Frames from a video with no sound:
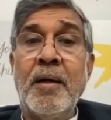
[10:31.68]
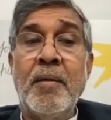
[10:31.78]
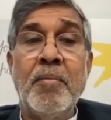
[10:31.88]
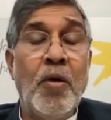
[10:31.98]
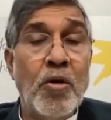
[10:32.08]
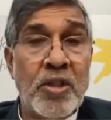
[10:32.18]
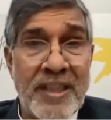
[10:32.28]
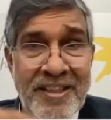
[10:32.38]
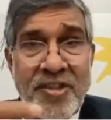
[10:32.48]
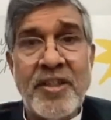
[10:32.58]
more
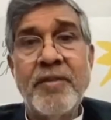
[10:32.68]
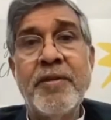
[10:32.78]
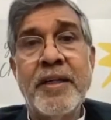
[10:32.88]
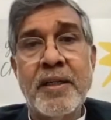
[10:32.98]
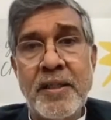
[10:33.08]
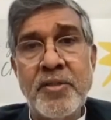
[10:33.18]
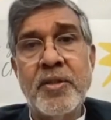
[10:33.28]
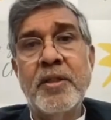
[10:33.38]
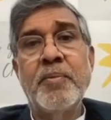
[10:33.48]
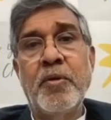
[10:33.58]
sensitive and
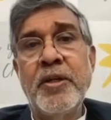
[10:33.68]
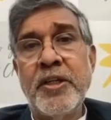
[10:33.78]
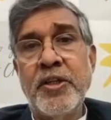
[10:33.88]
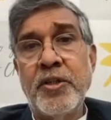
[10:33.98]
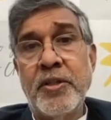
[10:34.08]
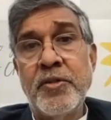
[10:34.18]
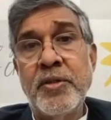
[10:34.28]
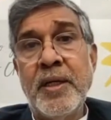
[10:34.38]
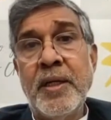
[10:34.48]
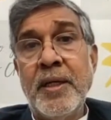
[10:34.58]
concerned
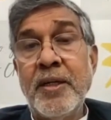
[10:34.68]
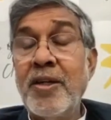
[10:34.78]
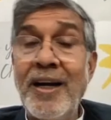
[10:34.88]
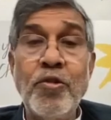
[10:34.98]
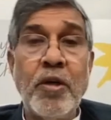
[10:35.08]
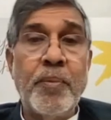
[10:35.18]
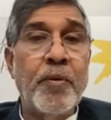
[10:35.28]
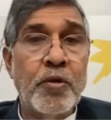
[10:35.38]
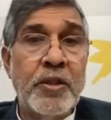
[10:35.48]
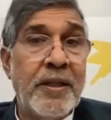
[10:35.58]
politicians, try to
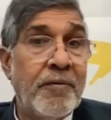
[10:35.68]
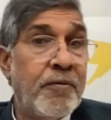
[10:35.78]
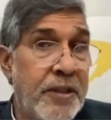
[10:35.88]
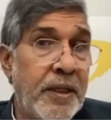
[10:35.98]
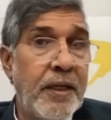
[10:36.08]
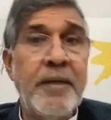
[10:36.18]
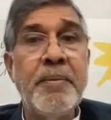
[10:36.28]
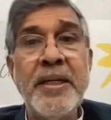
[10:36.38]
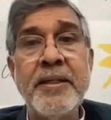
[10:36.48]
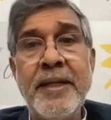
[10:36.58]
approach them, physically
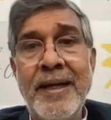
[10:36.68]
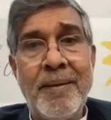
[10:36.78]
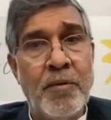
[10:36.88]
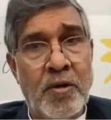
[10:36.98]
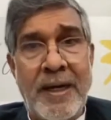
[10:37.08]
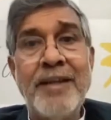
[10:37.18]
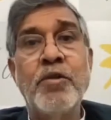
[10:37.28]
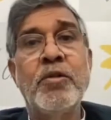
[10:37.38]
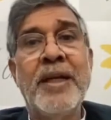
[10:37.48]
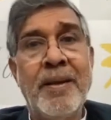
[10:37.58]
meet them or write
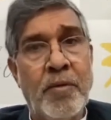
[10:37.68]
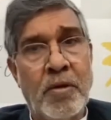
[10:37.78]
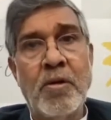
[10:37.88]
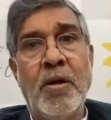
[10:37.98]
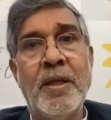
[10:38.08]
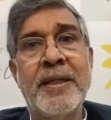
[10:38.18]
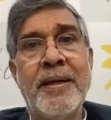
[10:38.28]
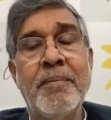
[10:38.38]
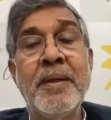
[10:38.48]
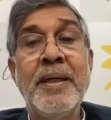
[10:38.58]
to them or call
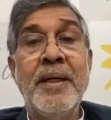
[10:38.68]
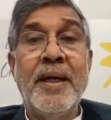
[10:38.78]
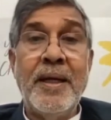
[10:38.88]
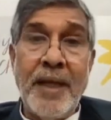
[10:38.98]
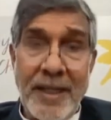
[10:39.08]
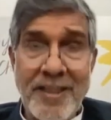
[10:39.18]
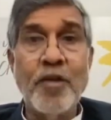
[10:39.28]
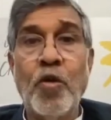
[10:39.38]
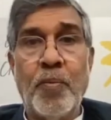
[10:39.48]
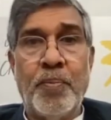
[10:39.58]
them as a
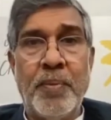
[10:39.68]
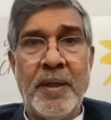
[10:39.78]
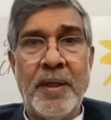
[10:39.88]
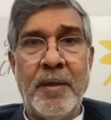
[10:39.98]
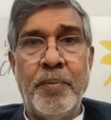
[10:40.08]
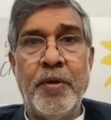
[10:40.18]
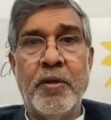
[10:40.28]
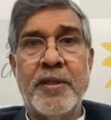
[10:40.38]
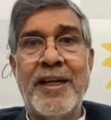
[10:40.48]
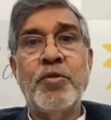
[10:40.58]
group,
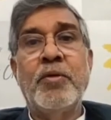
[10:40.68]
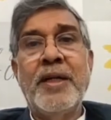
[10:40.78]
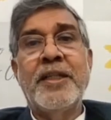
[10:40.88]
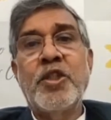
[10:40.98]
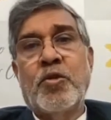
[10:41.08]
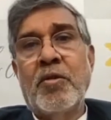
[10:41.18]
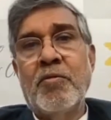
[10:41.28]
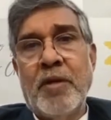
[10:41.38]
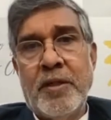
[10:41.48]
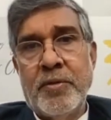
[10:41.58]
because ASU has a strong
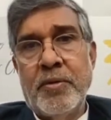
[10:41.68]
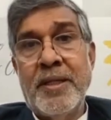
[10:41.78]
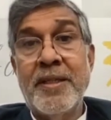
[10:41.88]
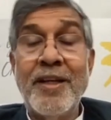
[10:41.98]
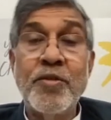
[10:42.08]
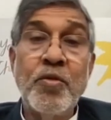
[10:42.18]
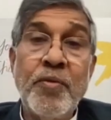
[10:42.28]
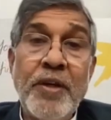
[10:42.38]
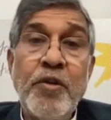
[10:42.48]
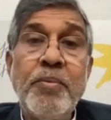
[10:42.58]
voice. So as ASU,
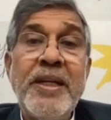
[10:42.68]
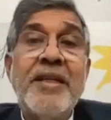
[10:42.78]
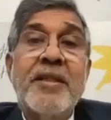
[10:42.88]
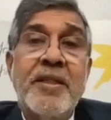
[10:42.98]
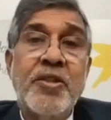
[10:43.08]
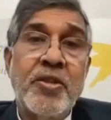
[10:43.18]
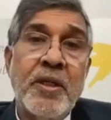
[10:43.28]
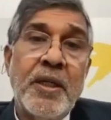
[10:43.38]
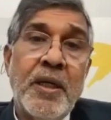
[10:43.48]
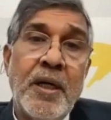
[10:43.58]
when you meet such
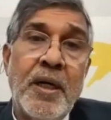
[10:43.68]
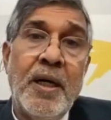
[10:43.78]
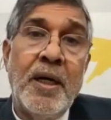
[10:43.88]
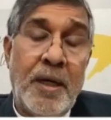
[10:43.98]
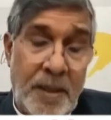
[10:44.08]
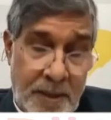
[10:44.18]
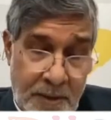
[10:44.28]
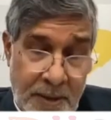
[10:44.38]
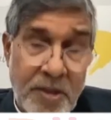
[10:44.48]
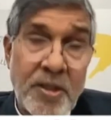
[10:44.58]

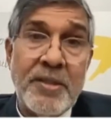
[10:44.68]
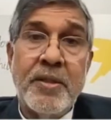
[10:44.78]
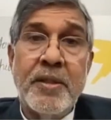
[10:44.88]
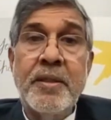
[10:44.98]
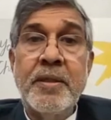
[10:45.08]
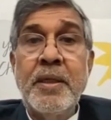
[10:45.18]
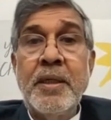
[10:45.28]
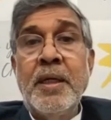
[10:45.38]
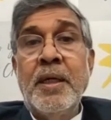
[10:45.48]
concerned